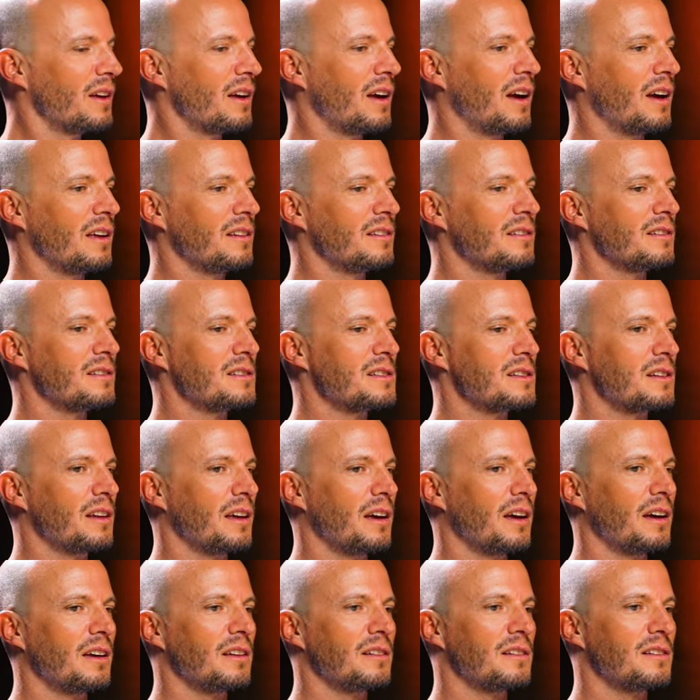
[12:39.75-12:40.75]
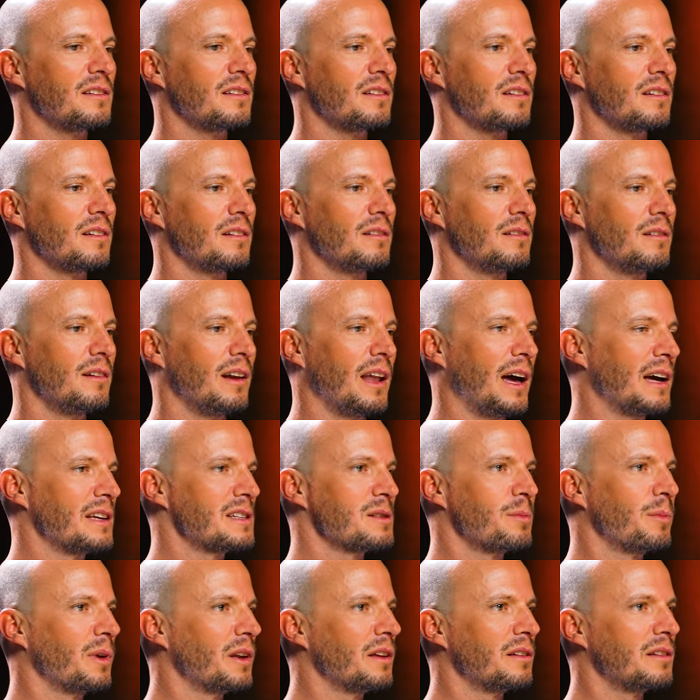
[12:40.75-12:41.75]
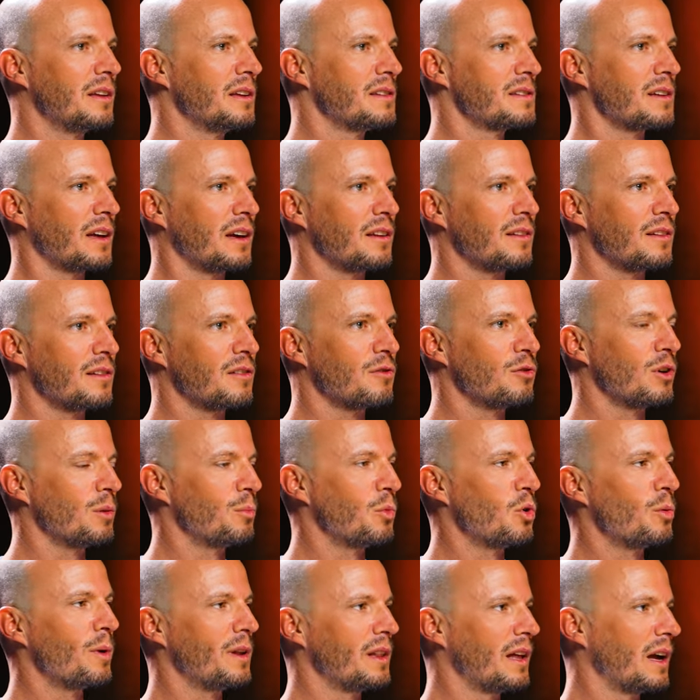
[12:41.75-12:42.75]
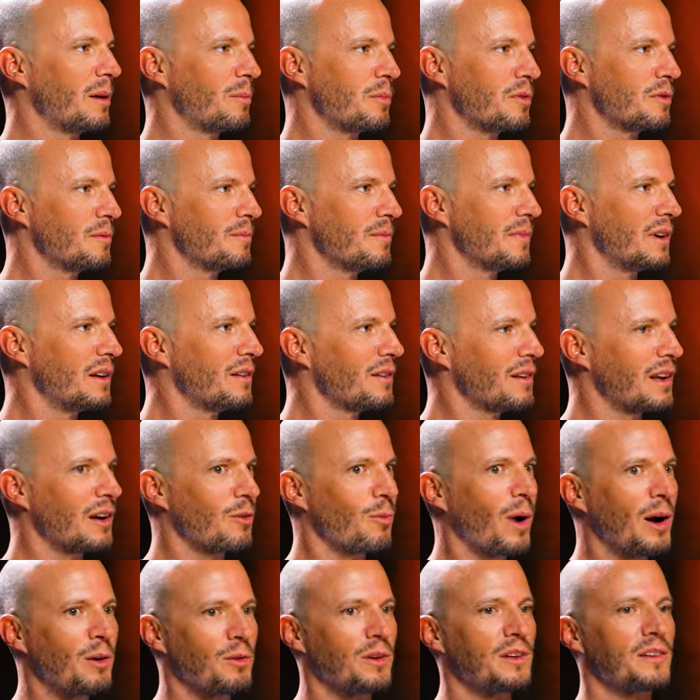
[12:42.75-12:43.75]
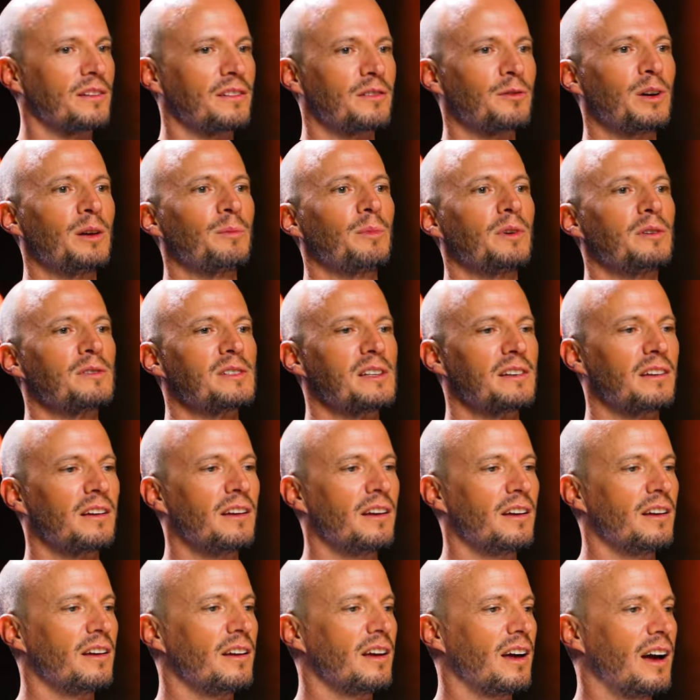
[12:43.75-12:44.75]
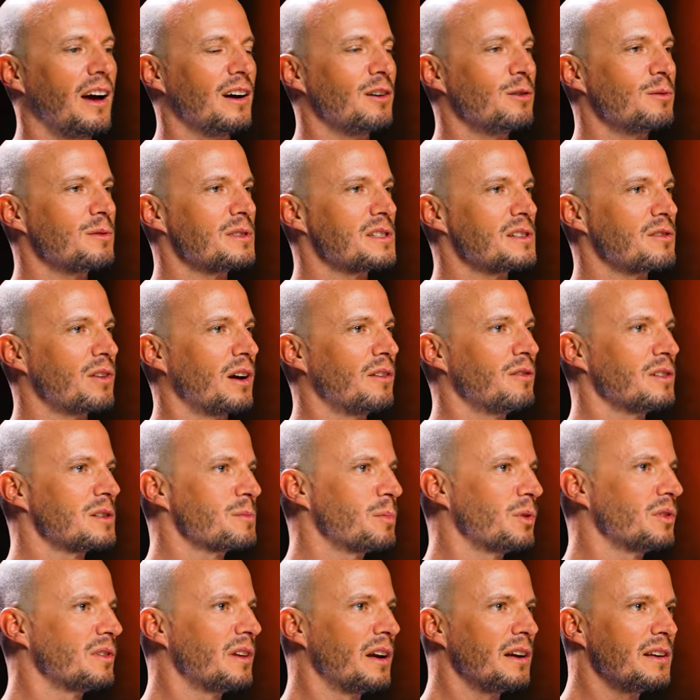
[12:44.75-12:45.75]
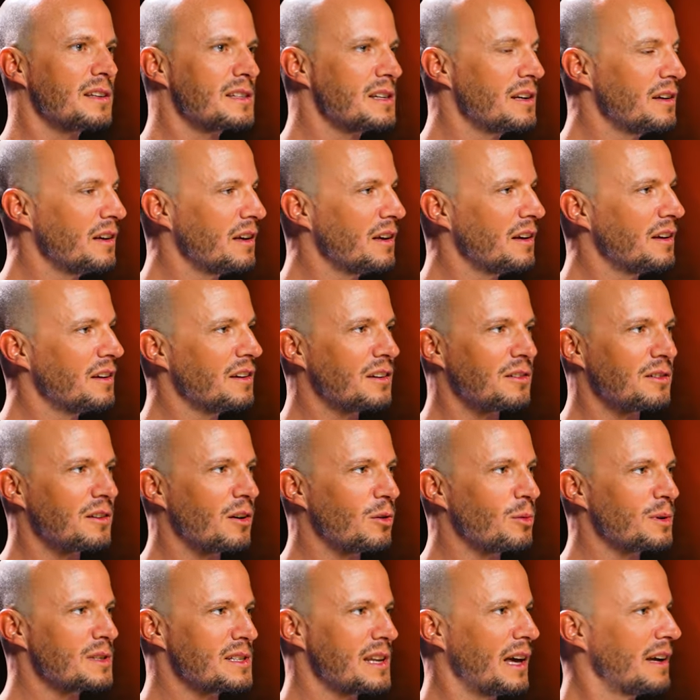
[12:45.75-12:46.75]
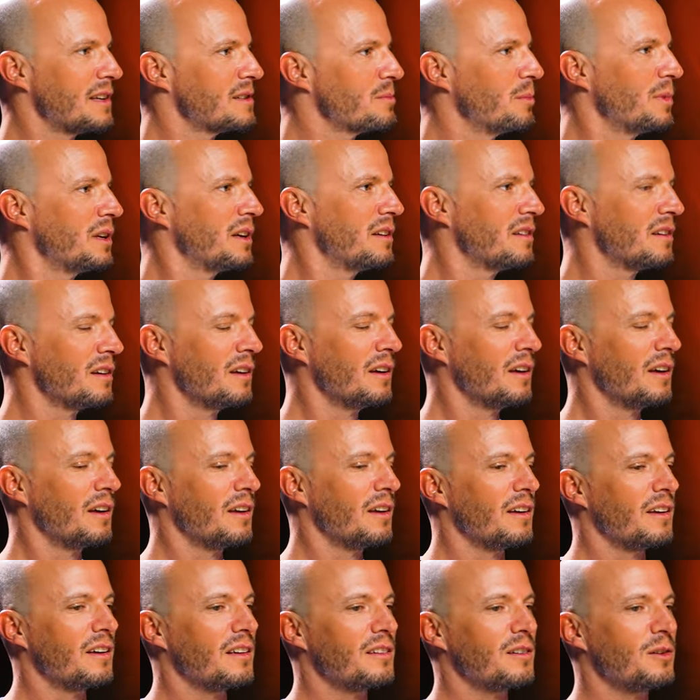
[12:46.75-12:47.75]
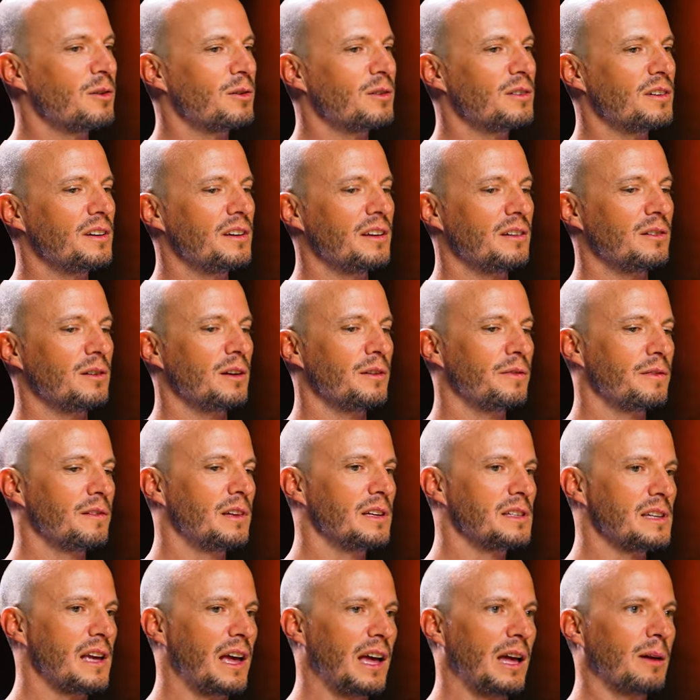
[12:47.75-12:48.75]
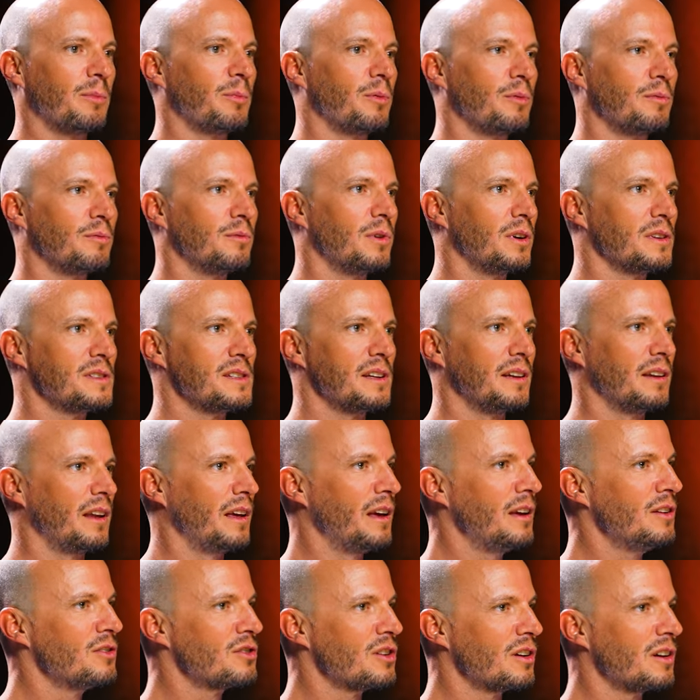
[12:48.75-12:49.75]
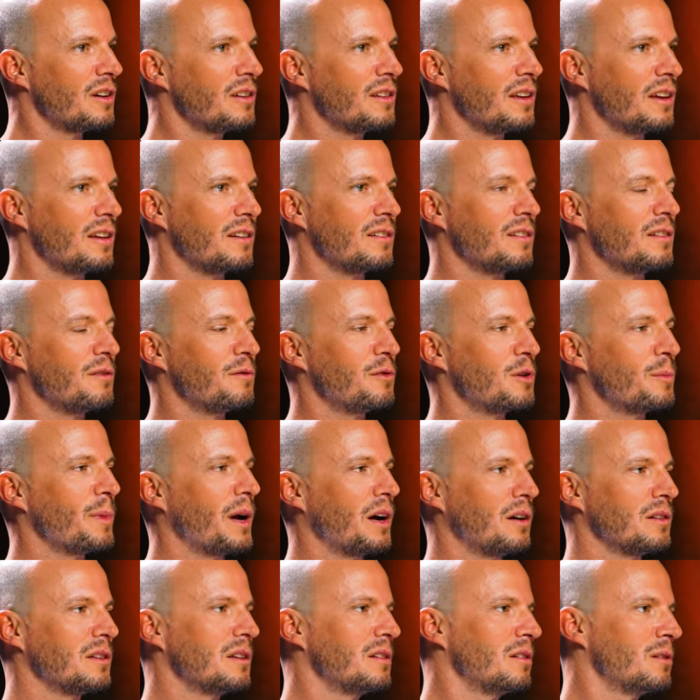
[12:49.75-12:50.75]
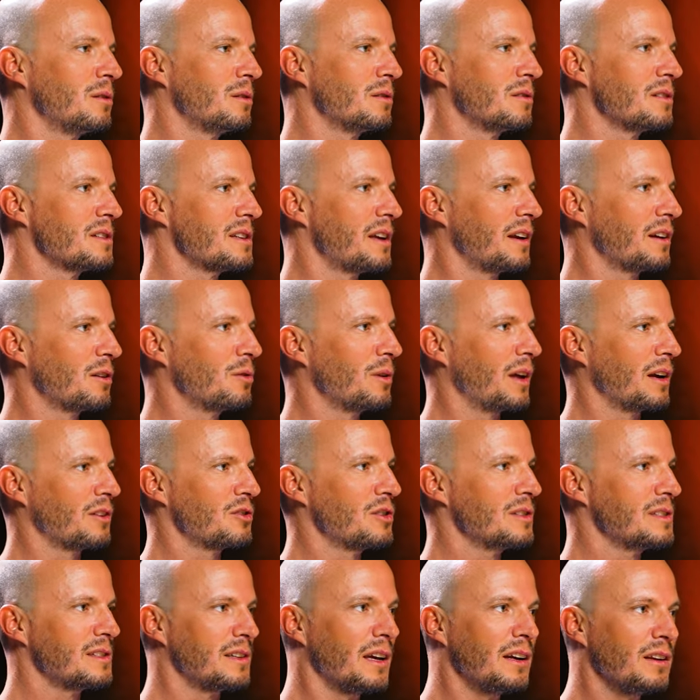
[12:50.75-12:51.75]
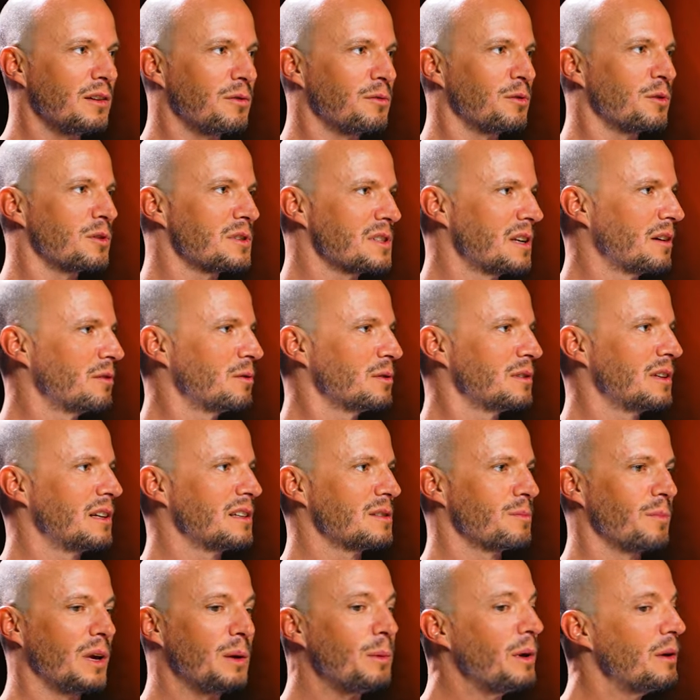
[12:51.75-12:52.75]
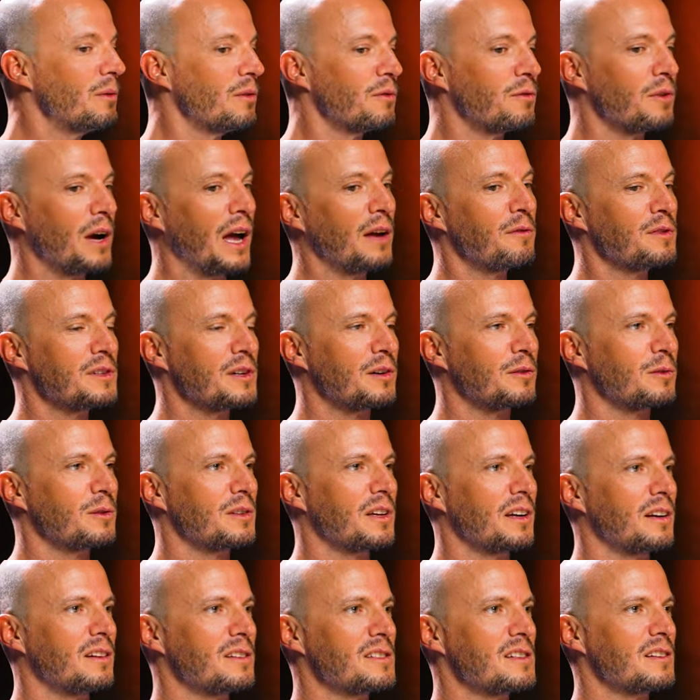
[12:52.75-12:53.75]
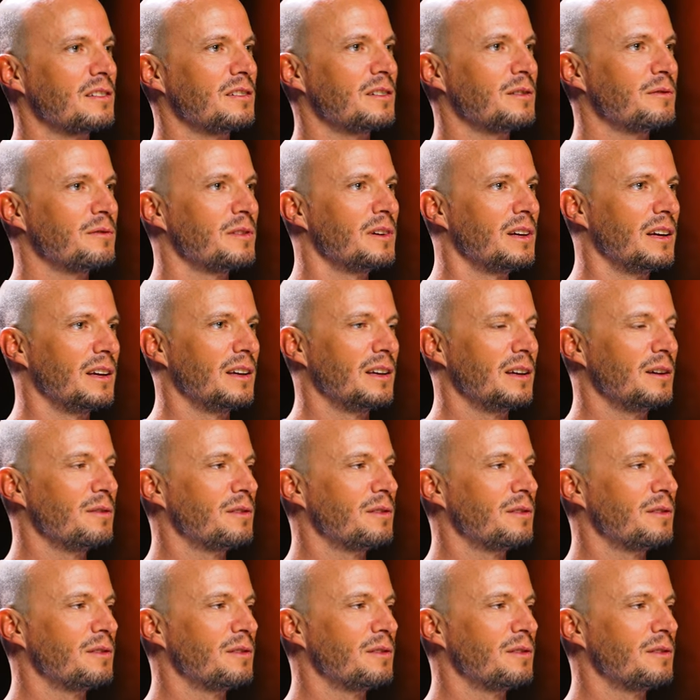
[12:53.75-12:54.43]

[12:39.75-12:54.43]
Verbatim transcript: and they had last-minute discounts through a mobile app, and I was like, wow, this is great because I always travel spontaneously. You know, always last minute. So you know, if this app was in Asia, then for my hundred dollars, I could actually stay in four-star hotels, maybe even five-star hotels. You know, if mm -hmm.